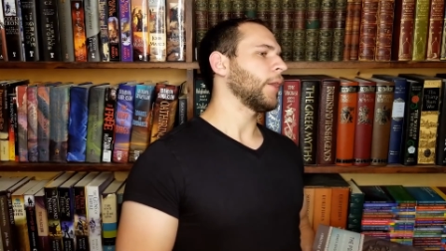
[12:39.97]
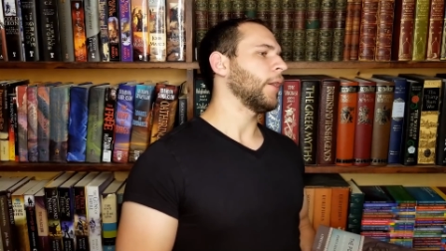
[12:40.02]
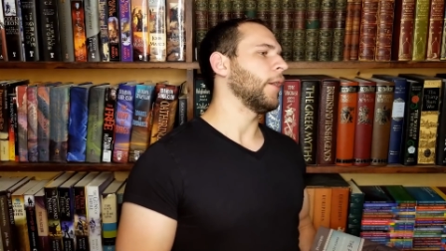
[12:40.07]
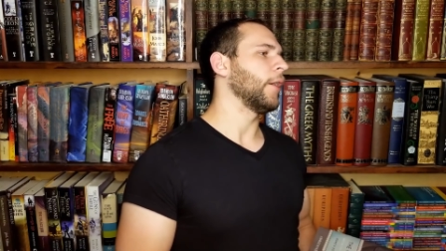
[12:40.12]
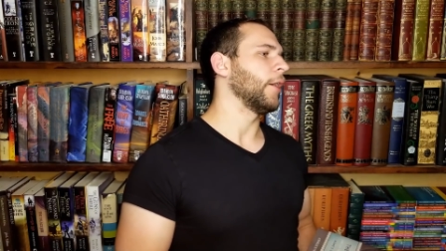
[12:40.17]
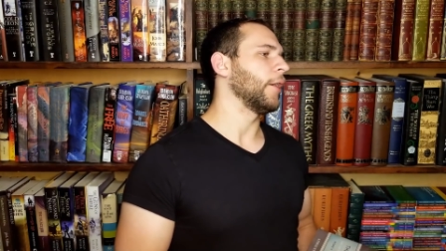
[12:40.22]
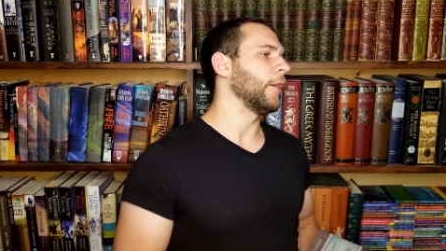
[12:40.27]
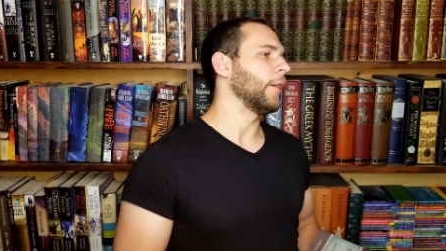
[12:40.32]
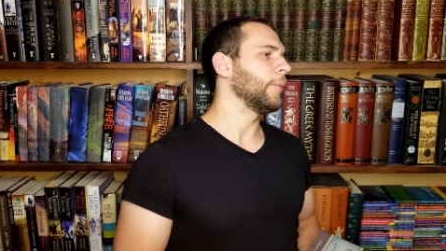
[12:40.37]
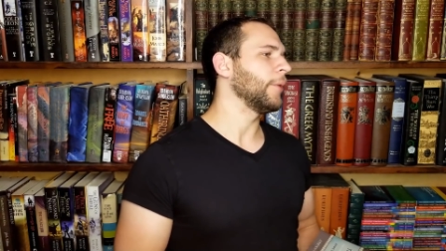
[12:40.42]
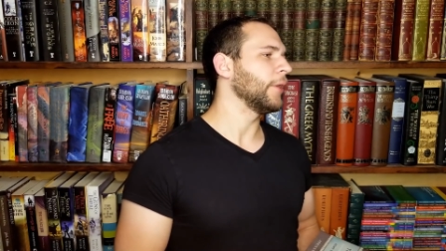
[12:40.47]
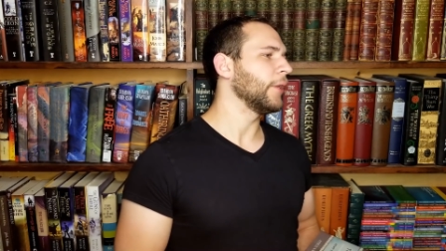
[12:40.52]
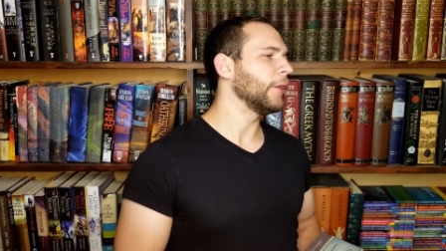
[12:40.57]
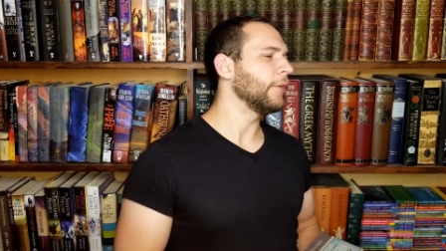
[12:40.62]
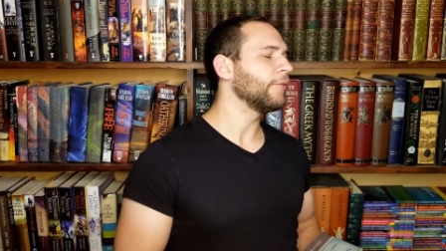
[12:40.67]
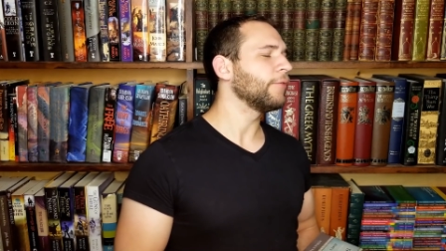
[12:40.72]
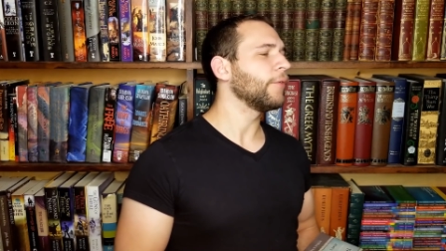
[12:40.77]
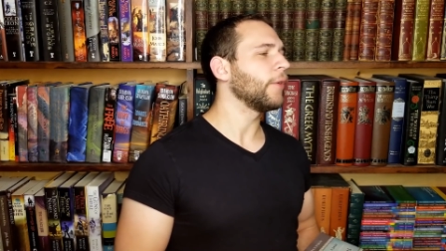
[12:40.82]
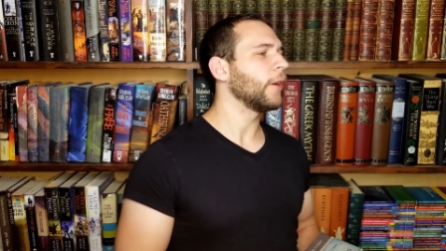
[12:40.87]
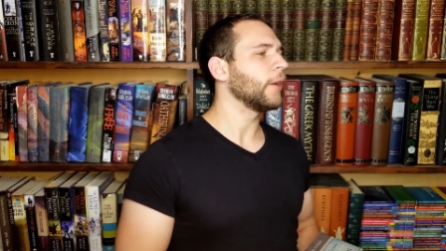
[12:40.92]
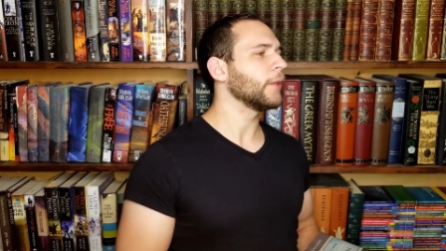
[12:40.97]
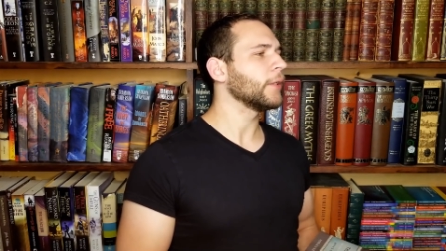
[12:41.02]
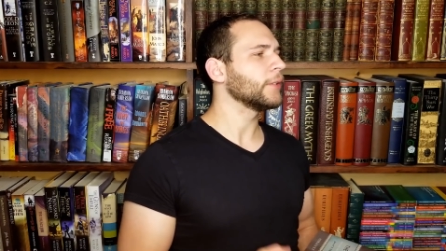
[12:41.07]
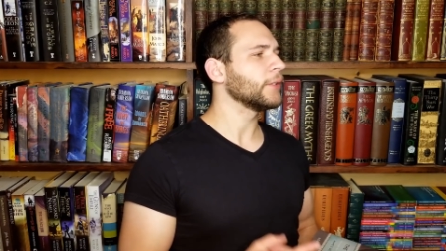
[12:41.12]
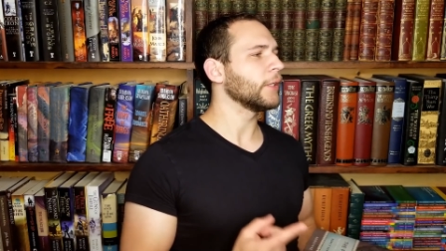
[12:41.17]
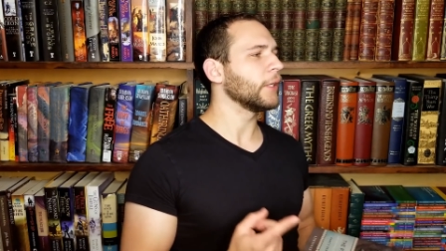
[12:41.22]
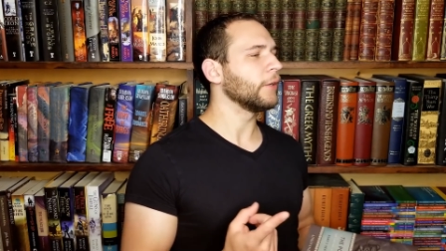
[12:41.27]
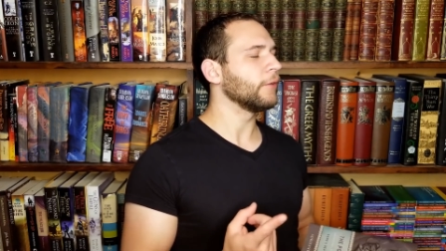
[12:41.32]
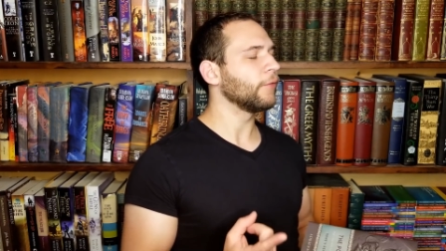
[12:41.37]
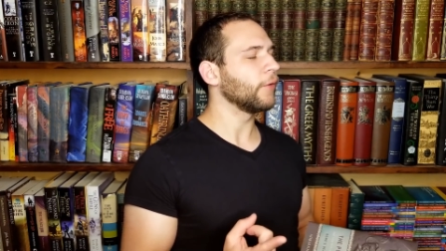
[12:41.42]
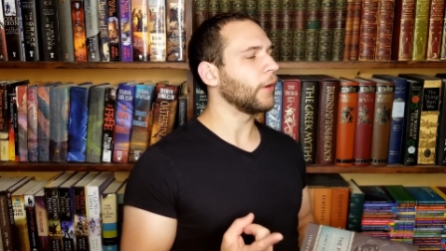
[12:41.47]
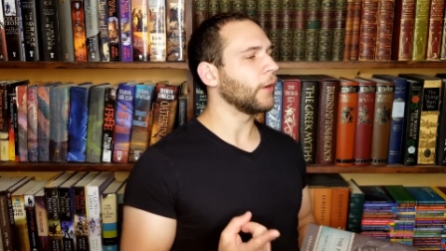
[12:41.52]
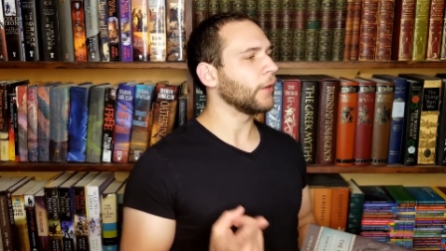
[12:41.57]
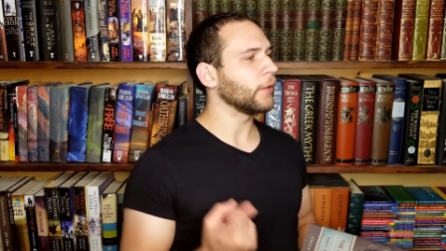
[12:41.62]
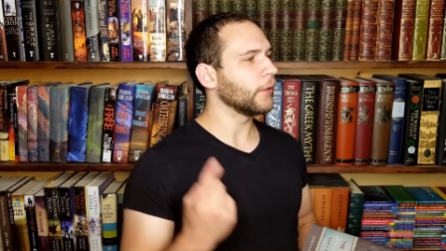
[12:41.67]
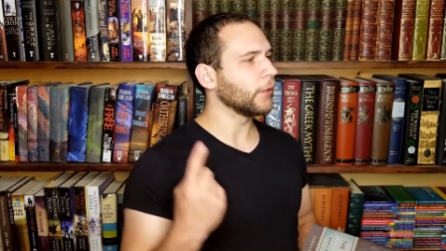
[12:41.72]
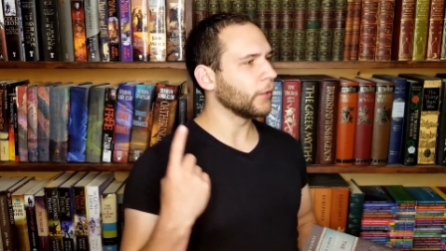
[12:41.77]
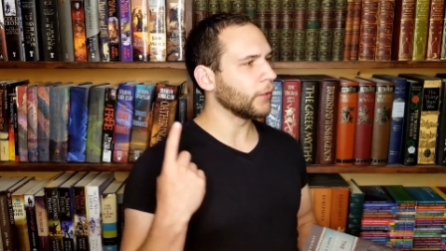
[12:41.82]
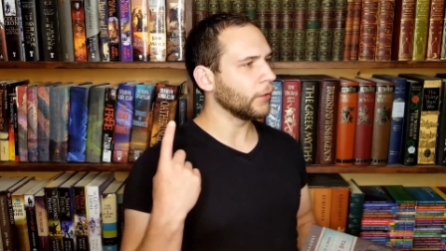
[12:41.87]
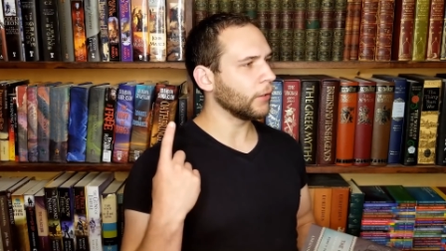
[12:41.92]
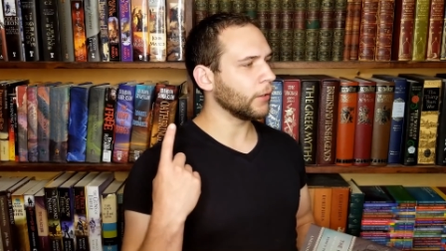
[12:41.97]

Uh, I mean, he fought, let's see, he fought,